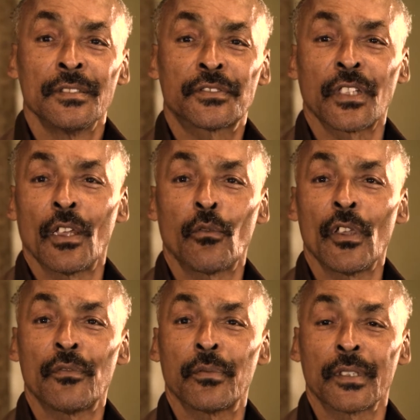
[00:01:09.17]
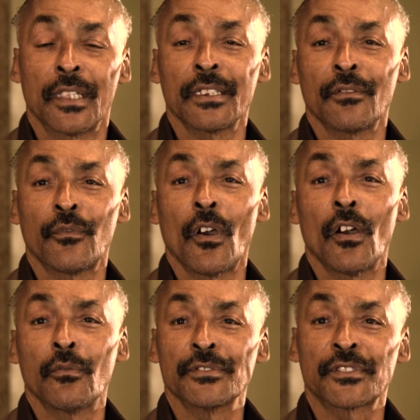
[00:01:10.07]
stay away, get
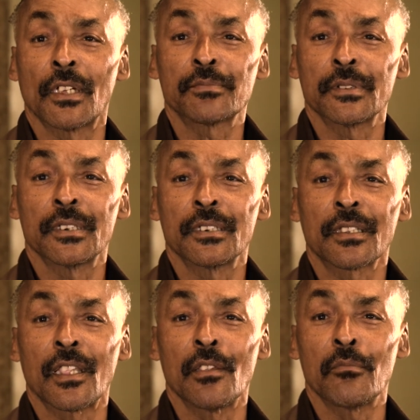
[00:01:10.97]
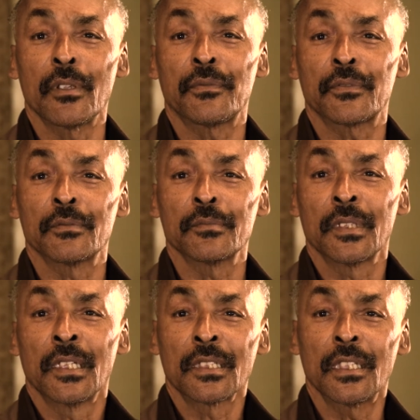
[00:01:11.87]
involved with something to keep me from
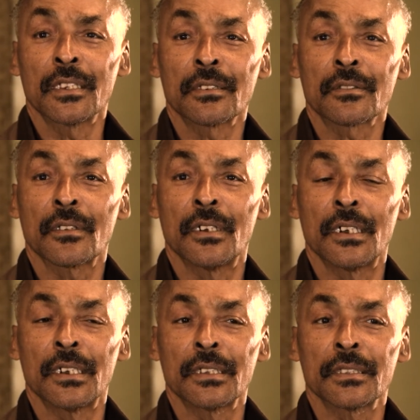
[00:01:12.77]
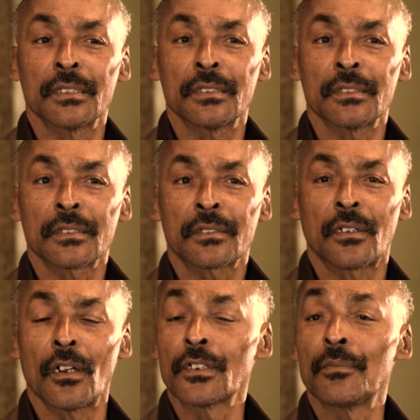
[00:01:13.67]
getting
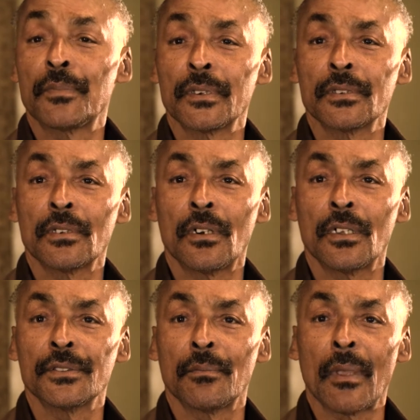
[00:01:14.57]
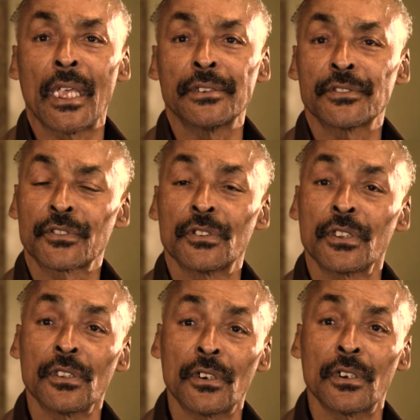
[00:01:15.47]
caught up in all the madness on
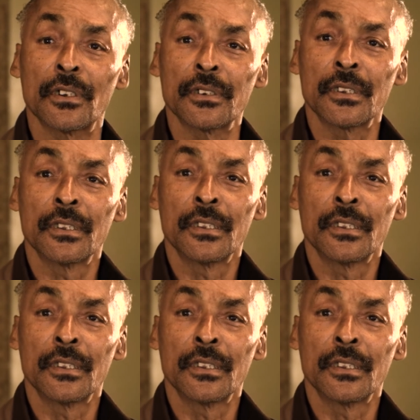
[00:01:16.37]
the yard,